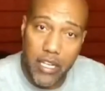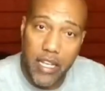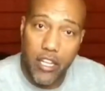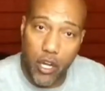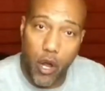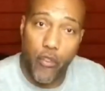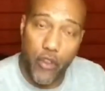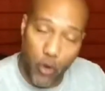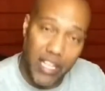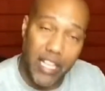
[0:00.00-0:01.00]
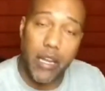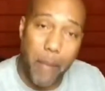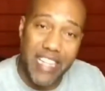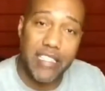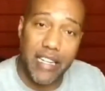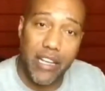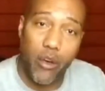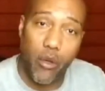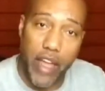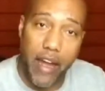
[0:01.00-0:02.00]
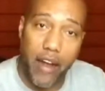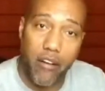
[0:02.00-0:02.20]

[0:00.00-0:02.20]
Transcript: You want to get the best deal there.